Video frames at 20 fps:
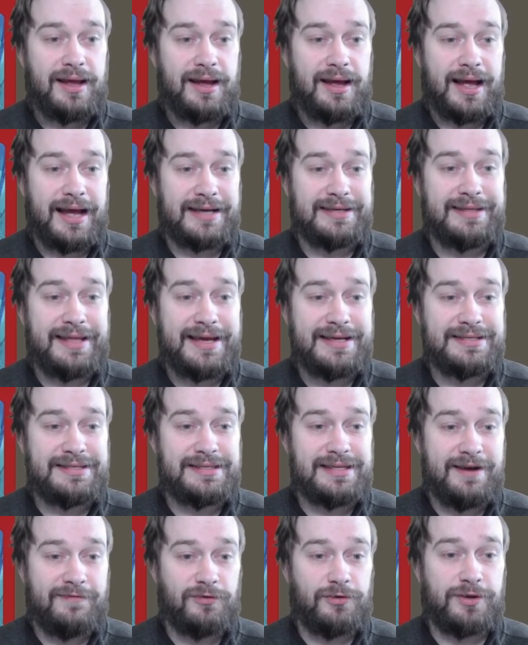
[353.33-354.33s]
I'd like
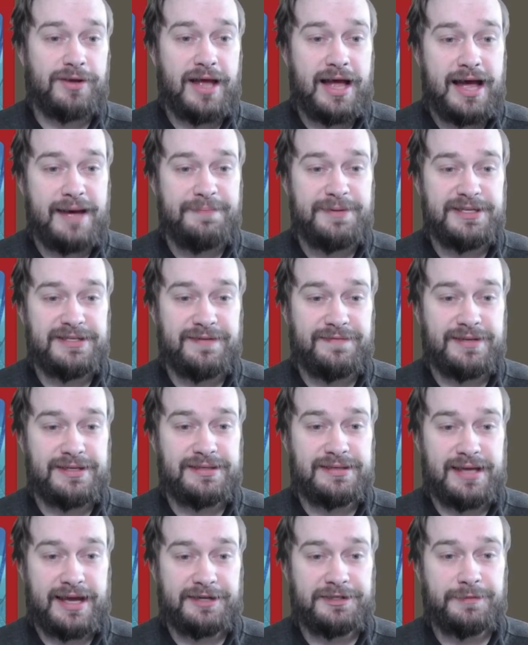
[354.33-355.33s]
several copies of
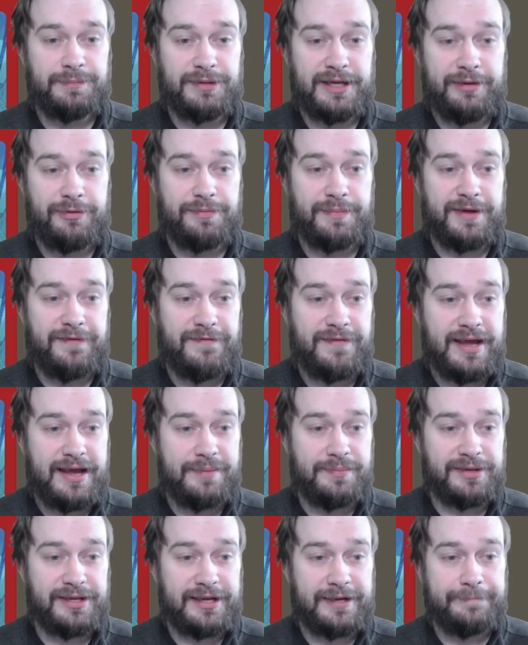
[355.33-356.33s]
this deck to play with my
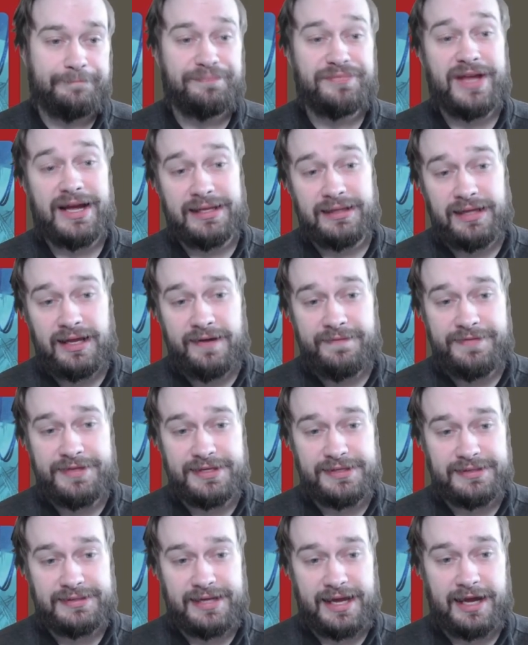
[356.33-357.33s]
family. I love
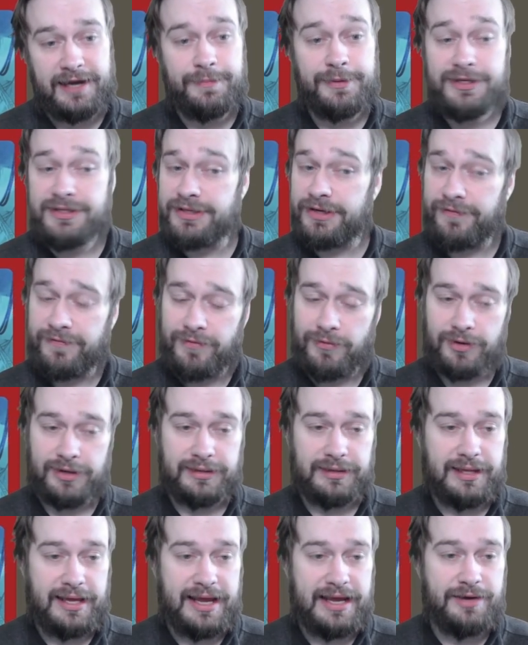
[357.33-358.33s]
this deck, but it's in a
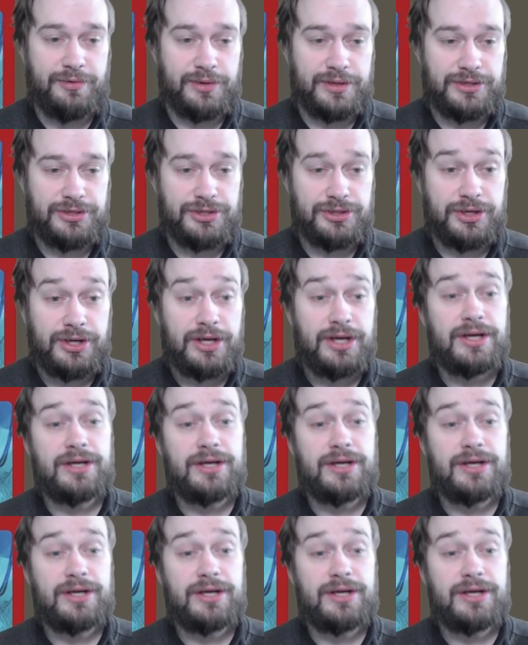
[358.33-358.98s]
foreign language.